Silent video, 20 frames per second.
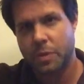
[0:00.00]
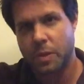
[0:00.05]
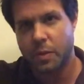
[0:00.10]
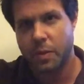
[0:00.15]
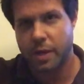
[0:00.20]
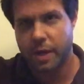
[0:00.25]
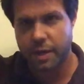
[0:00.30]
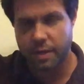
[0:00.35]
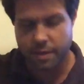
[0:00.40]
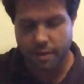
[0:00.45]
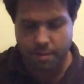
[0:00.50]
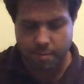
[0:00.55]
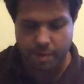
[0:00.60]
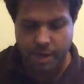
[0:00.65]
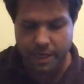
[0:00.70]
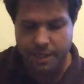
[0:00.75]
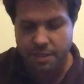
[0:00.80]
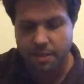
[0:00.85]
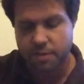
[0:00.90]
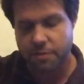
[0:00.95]
right, and then
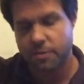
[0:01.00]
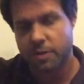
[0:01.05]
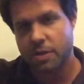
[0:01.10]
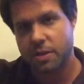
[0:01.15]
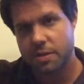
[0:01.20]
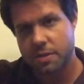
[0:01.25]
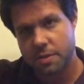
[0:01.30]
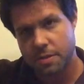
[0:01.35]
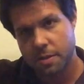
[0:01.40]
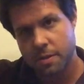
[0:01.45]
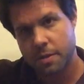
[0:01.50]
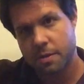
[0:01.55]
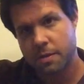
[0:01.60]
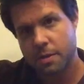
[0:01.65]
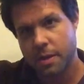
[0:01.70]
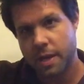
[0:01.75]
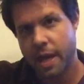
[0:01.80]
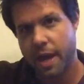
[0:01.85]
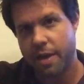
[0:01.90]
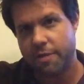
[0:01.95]
back to the verse.
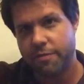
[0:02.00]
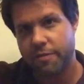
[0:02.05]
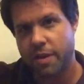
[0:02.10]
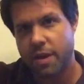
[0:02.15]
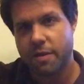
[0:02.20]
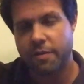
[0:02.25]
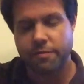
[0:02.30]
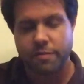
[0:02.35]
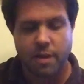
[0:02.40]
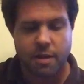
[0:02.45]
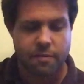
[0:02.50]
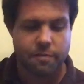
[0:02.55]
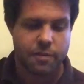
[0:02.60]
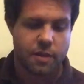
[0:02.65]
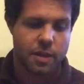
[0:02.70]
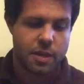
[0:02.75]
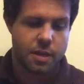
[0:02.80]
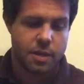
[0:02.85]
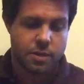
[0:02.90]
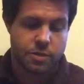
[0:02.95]
F F F
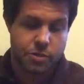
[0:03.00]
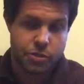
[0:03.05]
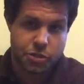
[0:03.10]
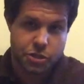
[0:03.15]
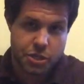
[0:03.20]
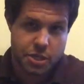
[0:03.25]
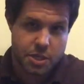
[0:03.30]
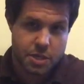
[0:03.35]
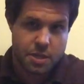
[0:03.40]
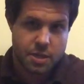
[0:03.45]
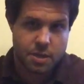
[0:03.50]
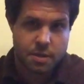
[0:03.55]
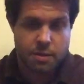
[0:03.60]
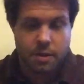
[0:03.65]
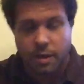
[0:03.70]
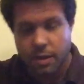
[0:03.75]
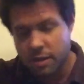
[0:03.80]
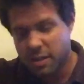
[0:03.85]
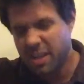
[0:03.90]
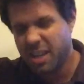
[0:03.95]
E G,
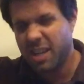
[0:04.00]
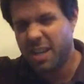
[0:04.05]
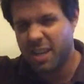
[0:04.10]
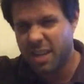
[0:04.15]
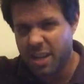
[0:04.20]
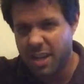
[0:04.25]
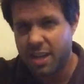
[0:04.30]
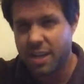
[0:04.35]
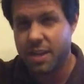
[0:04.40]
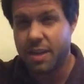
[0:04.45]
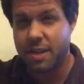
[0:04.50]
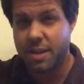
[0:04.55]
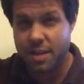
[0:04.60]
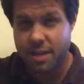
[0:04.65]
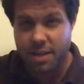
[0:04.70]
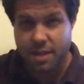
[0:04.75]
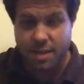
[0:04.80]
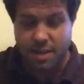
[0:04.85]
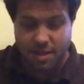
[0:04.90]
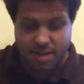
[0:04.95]
da na
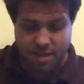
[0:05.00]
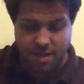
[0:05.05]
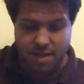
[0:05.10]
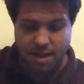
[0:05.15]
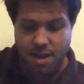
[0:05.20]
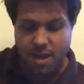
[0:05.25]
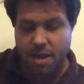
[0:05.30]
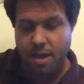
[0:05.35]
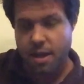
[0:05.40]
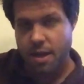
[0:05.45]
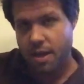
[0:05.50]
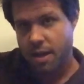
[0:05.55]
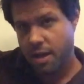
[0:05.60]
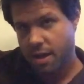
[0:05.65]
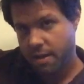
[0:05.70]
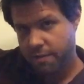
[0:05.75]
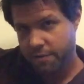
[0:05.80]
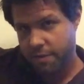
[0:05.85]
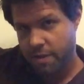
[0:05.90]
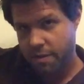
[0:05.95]
na na,
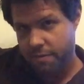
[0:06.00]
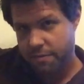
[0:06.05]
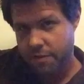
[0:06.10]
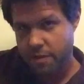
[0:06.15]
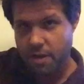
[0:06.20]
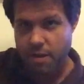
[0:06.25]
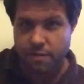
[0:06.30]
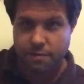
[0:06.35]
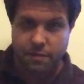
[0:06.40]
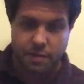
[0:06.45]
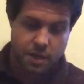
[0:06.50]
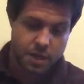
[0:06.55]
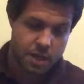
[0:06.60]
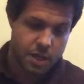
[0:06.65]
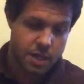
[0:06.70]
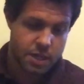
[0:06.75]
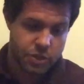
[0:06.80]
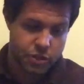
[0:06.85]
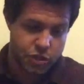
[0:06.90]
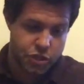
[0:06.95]
F F F E
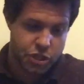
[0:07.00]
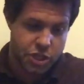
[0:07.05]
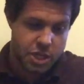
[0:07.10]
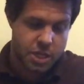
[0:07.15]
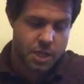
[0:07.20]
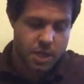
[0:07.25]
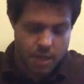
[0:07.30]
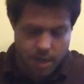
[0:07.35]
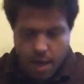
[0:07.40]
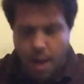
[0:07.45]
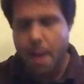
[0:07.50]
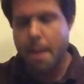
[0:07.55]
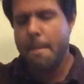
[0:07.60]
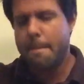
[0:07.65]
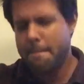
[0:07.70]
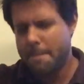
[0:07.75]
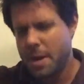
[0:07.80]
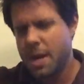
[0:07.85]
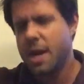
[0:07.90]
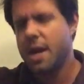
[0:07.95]
G,
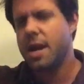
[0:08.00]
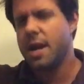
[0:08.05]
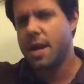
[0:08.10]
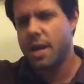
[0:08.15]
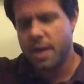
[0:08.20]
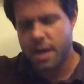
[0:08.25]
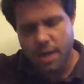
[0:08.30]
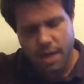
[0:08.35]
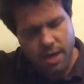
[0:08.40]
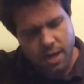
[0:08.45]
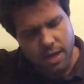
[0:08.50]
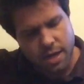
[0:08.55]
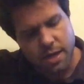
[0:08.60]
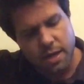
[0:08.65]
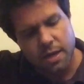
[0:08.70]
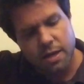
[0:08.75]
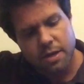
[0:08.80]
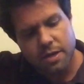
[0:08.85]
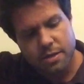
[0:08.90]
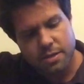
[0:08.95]
da na.
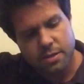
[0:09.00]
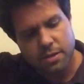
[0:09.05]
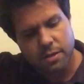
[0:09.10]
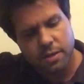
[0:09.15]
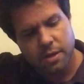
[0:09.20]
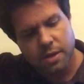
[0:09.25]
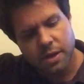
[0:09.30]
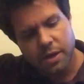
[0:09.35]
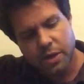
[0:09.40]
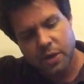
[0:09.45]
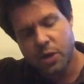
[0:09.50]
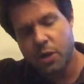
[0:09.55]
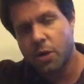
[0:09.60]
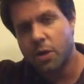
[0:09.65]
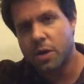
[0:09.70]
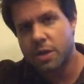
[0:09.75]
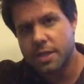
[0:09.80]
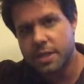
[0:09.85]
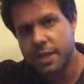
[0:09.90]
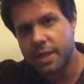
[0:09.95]
So
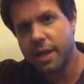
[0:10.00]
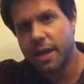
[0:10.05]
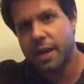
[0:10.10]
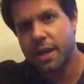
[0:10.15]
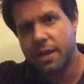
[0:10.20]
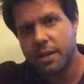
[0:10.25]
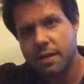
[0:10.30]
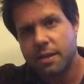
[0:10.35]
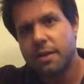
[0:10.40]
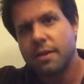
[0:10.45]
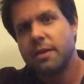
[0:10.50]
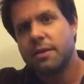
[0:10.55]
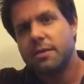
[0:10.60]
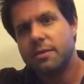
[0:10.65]
chorus again.